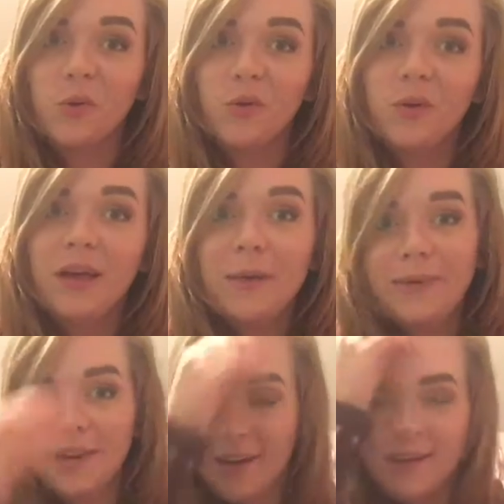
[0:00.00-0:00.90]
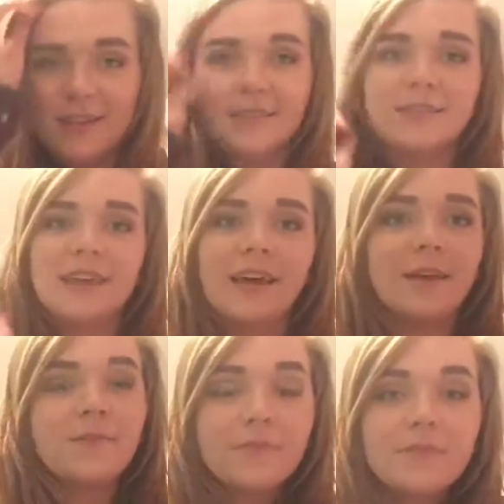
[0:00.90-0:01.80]
cool because, like,
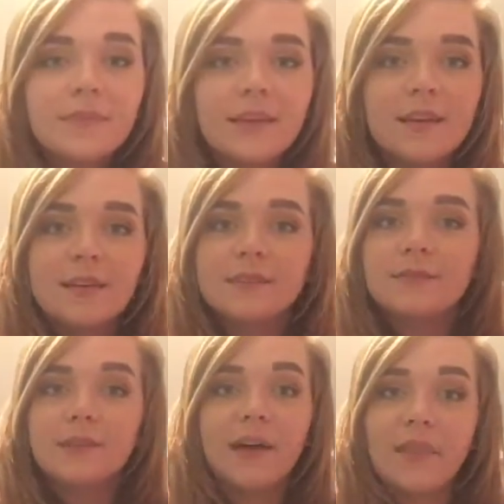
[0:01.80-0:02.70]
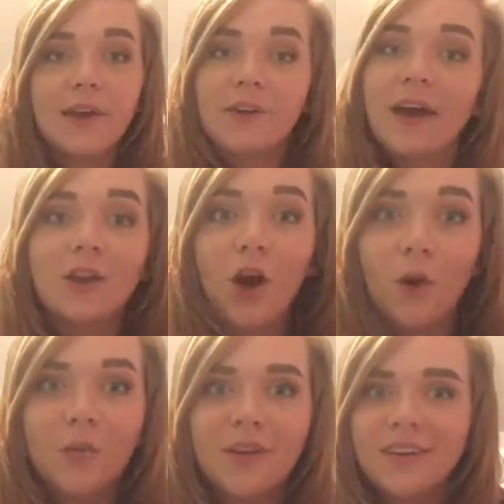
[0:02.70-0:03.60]
then you're not
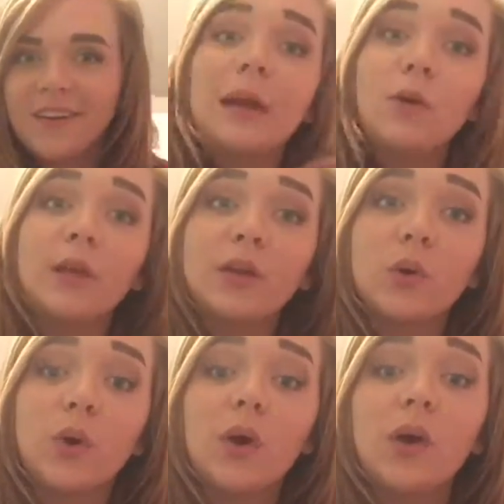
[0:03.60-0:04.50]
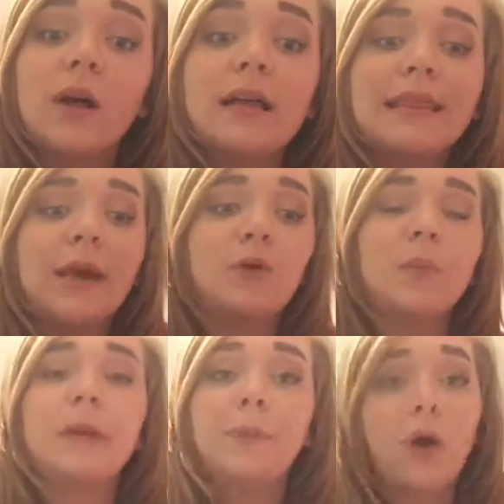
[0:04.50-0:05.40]
alone. They were really cool. There were
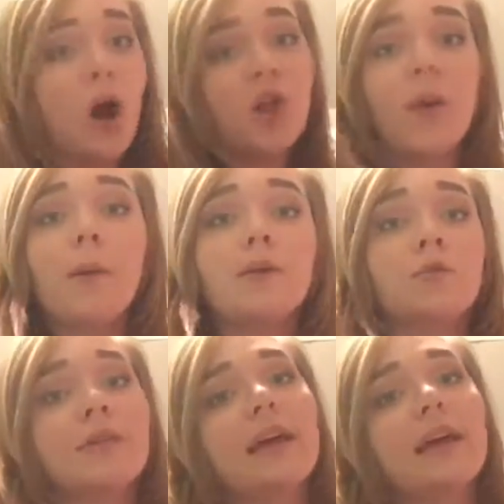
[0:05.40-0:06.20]
people all around us with